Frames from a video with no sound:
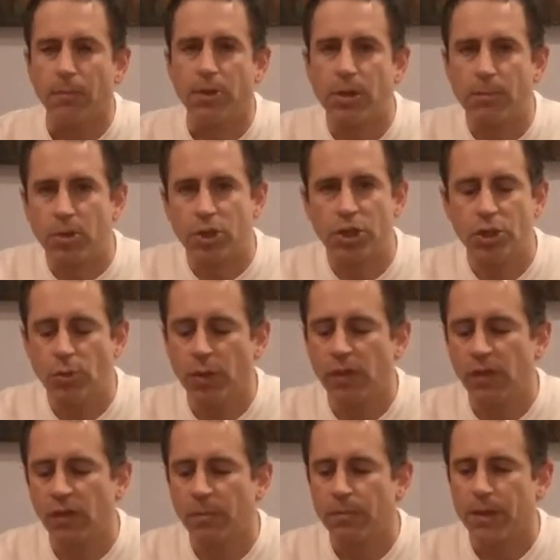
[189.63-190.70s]
But number two
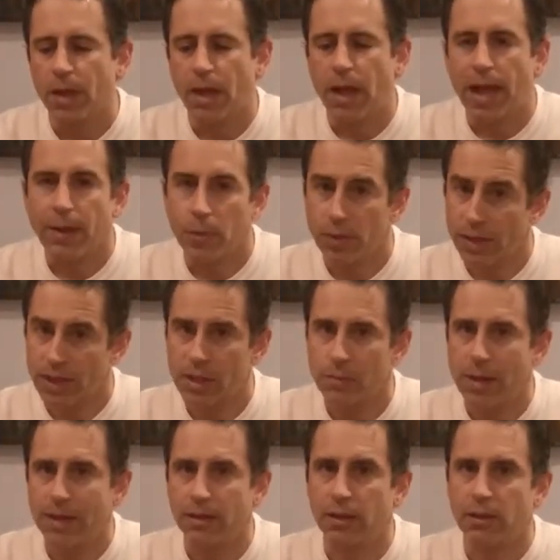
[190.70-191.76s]
is I would
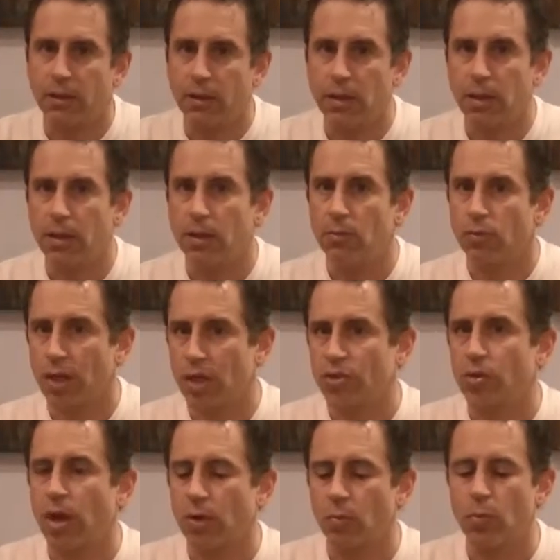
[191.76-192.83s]
expect that the
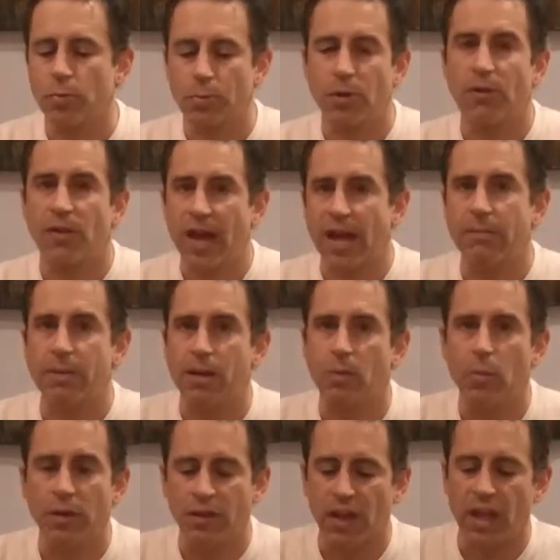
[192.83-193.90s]
restaurant would provide me
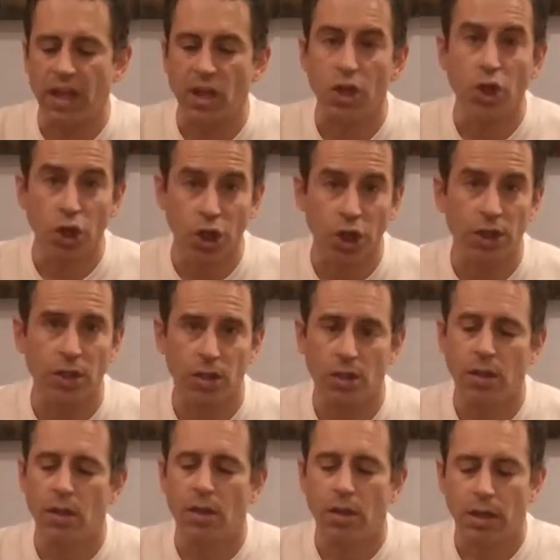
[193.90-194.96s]
with a good
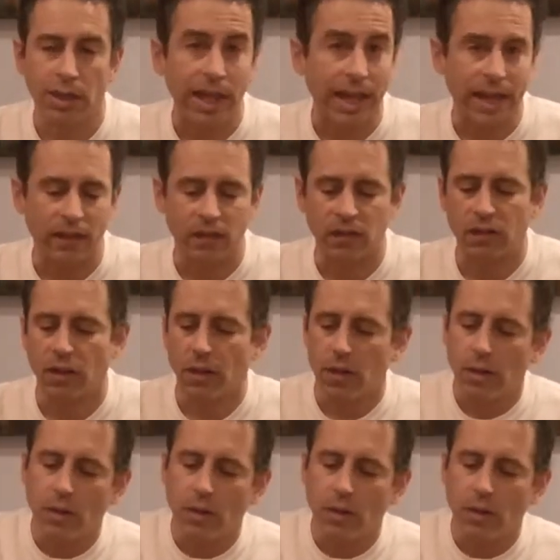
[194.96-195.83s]
glass,